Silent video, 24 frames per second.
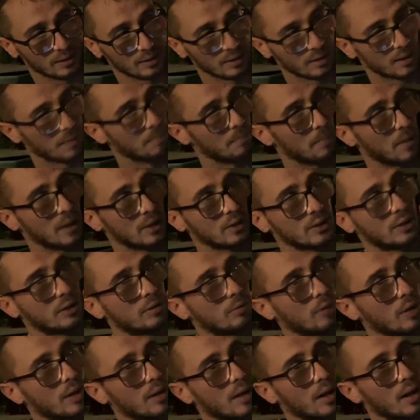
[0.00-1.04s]
months
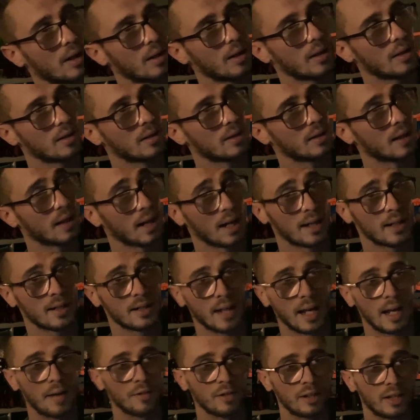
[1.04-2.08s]
went on and I
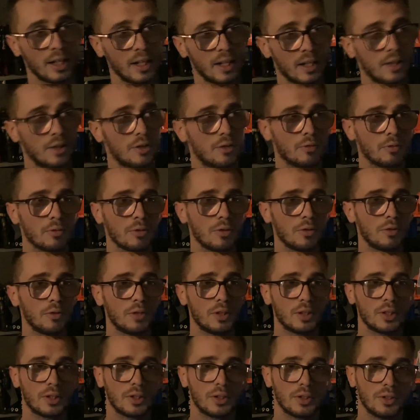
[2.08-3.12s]
navigated through
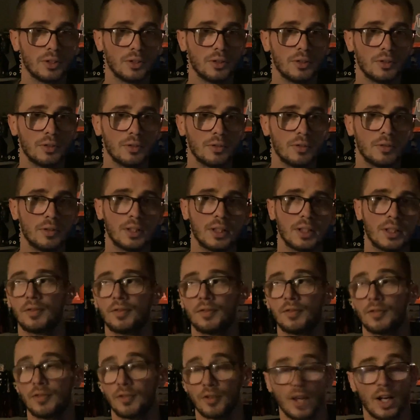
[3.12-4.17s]
this new and
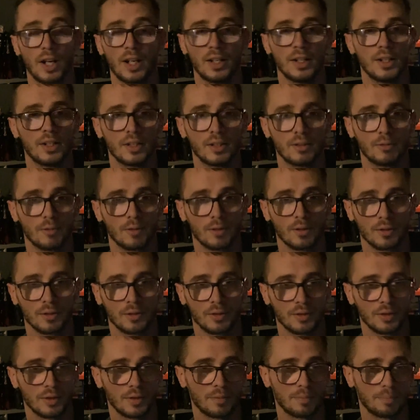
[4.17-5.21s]
frightening
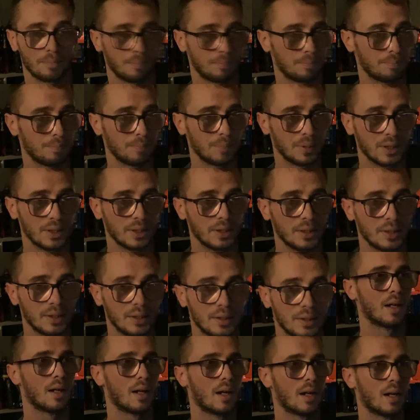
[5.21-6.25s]
world of
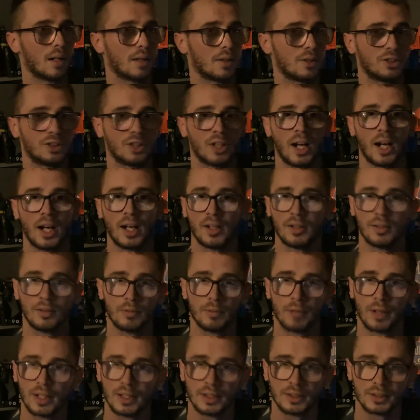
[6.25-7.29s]
being a child
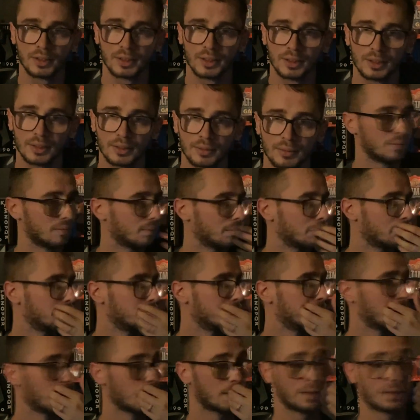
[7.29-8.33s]
raiser,
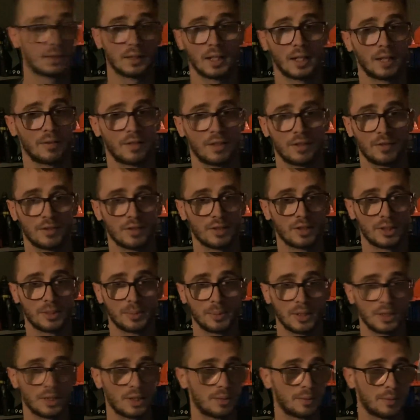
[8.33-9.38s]
nothing I've ever
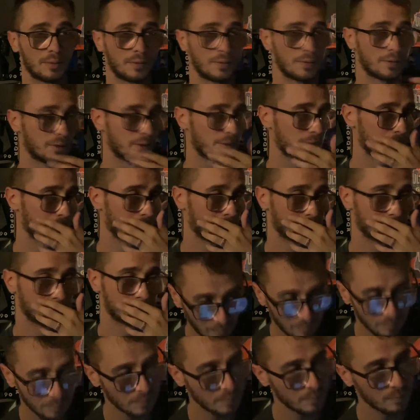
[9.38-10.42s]
experienced before,
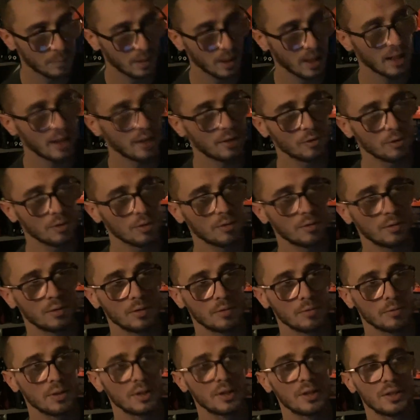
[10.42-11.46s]
but I grew a
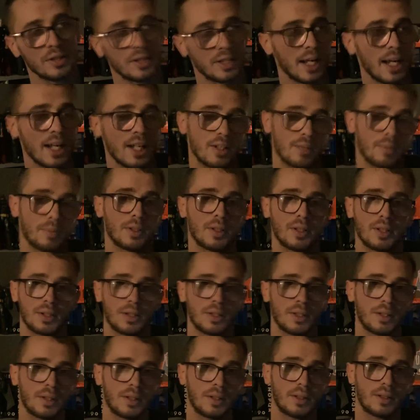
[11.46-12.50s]
real attachment to
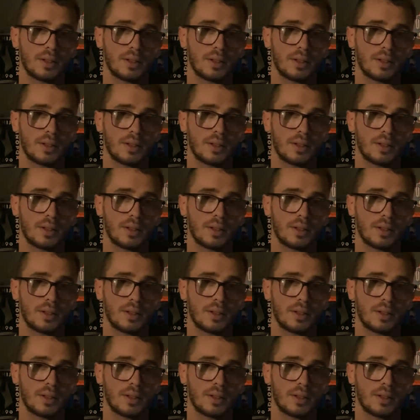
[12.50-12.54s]
her.